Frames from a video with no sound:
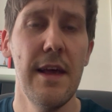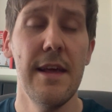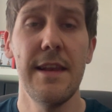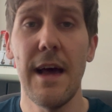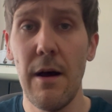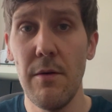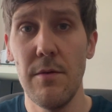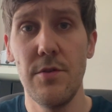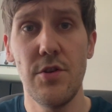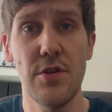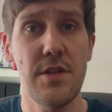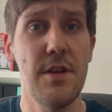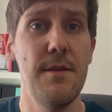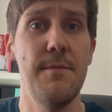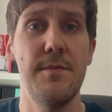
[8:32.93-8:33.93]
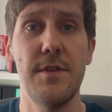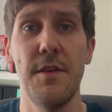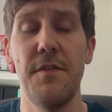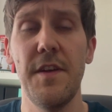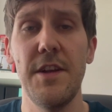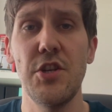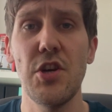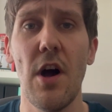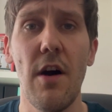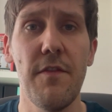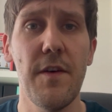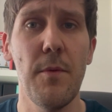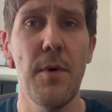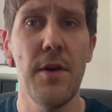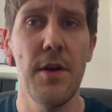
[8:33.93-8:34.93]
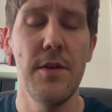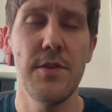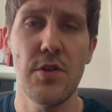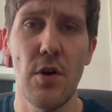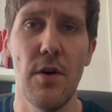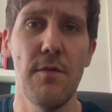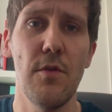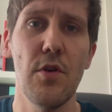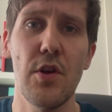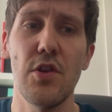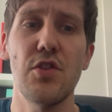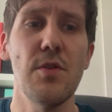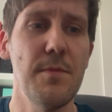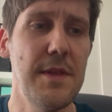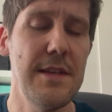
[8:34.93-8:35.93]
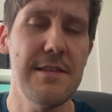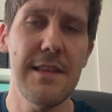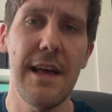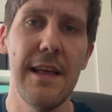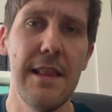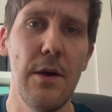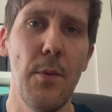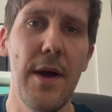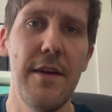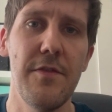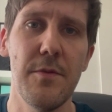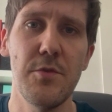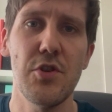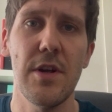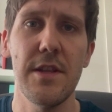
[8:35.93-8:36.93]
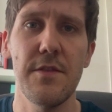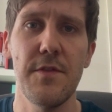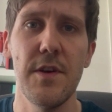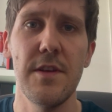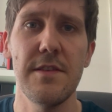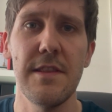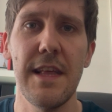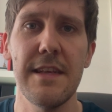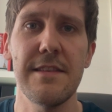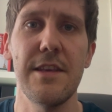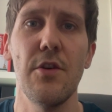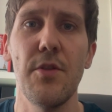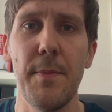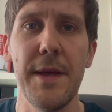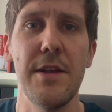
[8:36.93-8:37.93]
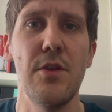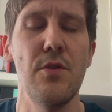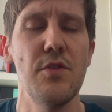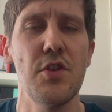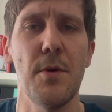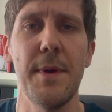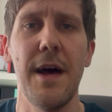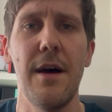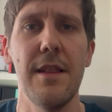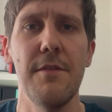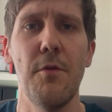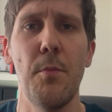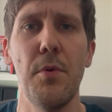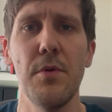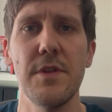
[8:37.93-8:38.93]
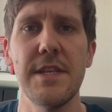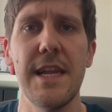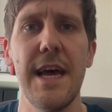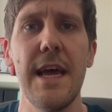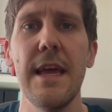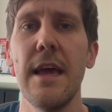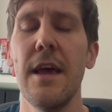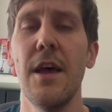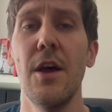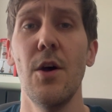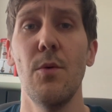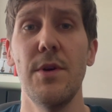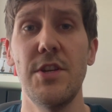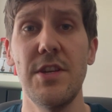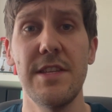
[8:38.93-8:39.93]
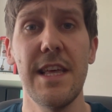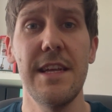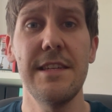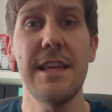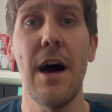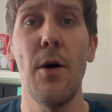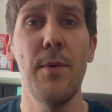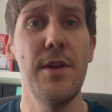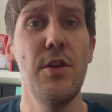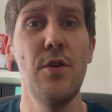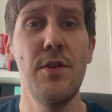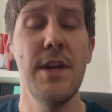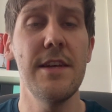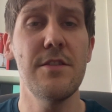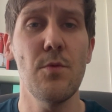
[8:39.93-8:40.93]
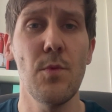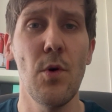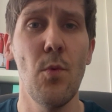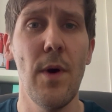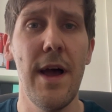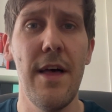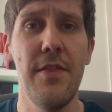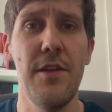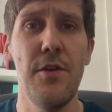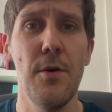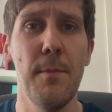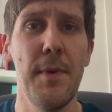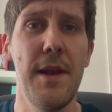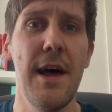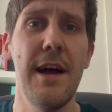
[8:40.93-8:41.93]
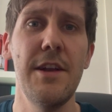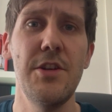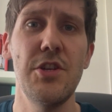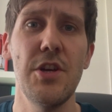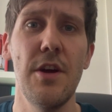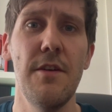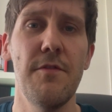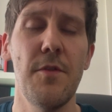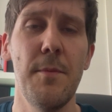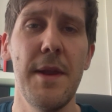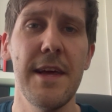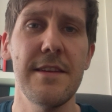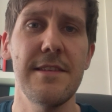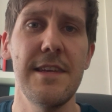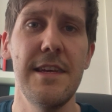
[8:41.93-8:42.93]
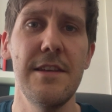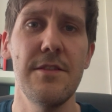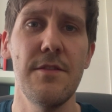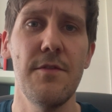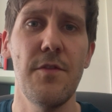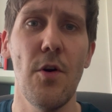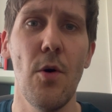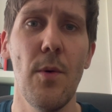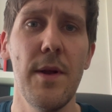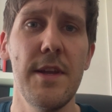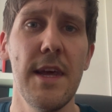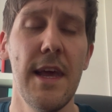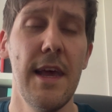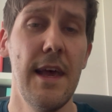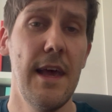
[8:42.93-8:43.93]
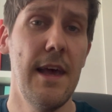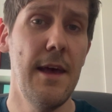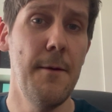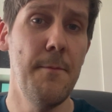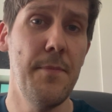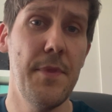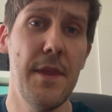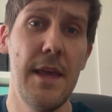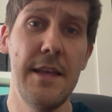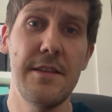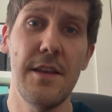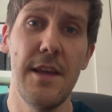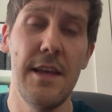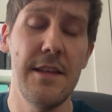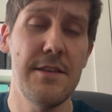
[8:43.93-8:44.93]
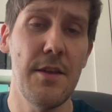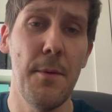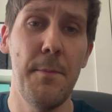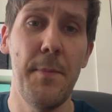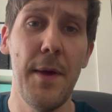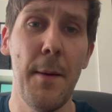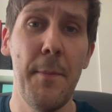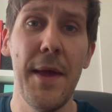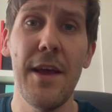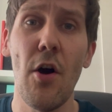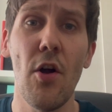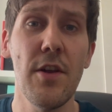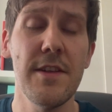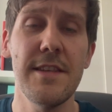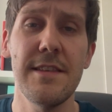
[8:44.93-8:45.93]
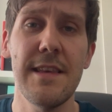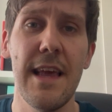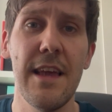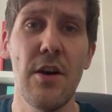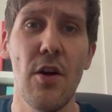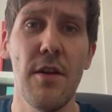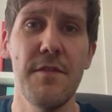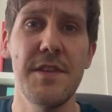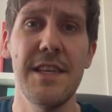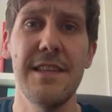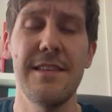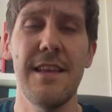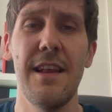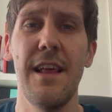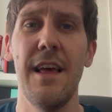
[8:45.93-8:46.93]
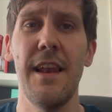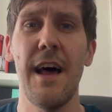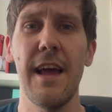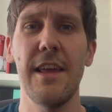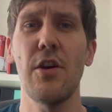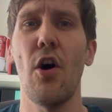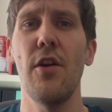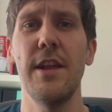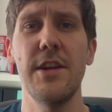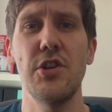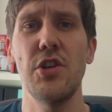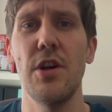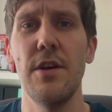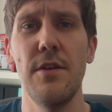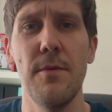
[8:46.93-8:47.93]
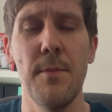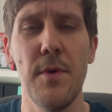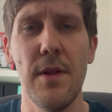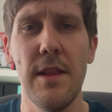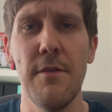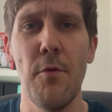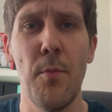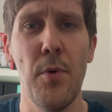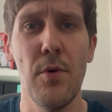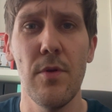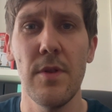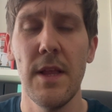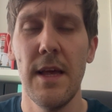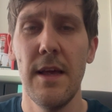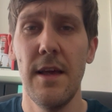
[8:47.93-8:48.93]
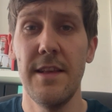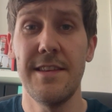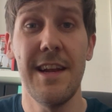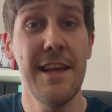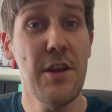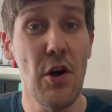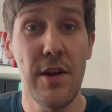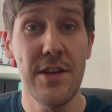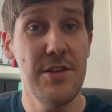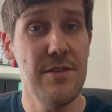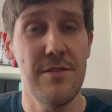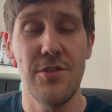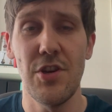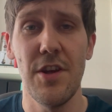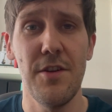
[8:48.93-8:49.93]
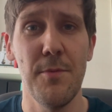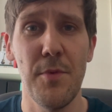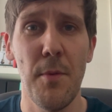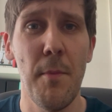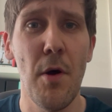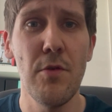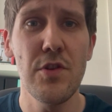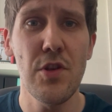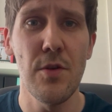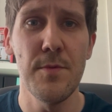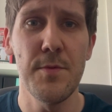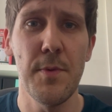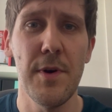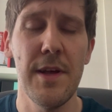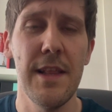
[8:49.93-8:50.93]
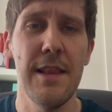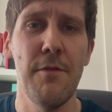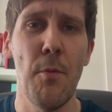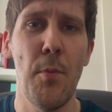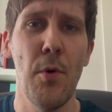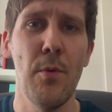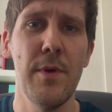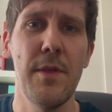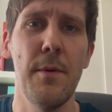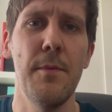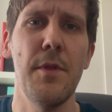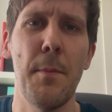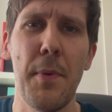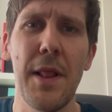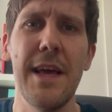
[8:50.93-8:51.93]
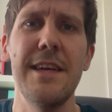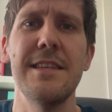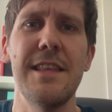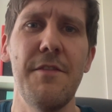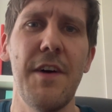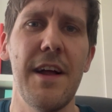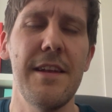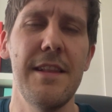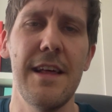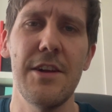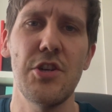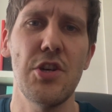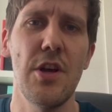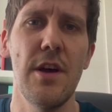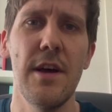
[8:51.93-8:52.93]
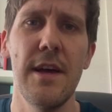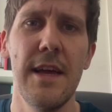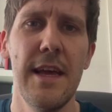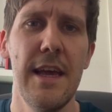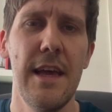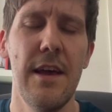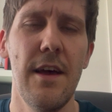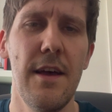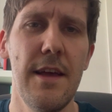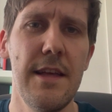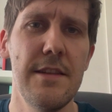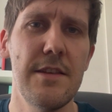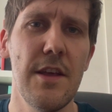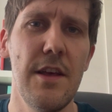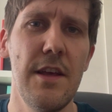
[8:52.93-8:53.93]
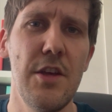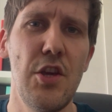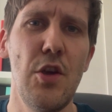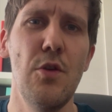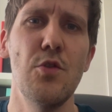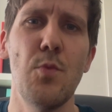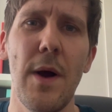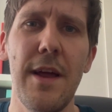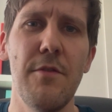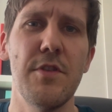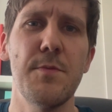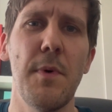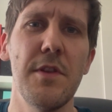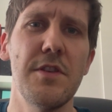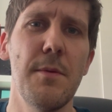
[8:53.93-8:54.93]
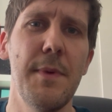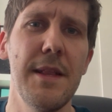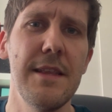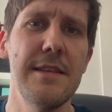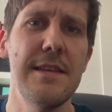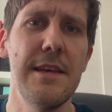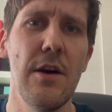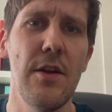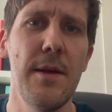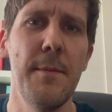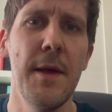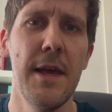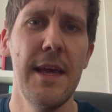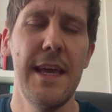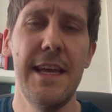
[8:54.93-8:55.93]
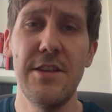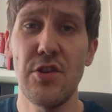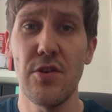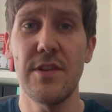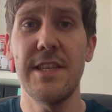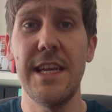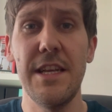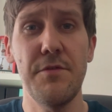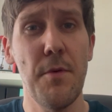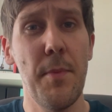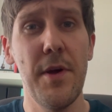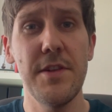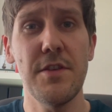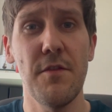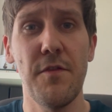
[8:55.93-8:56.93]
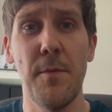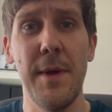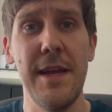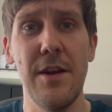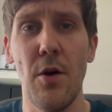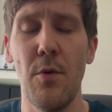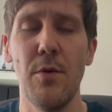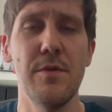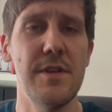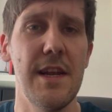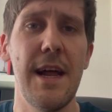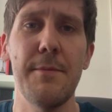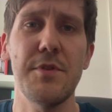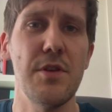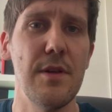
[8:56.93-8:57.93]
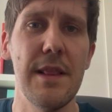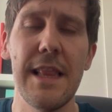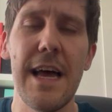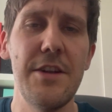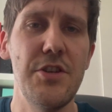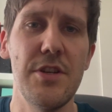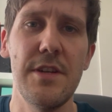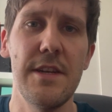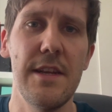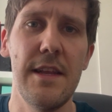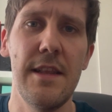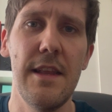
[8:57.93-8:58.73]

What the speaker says: Now, just to finish off, I want to sort of look at something slightly away from transfers, and that's the other big news coming out of Liverpool today, which is that Darwin Núñez will wear the number 9 shirt from next season forward. It's a big honour to take on. Obviously, it's an iconic shirt number at Liverpool. It's an iconic shirt number at most clubs, but at Liverpool, with the players they've had in that shirt, it's a huge weight of responsibility on him. He succeeds Roberto Firmino, who was an absolute legend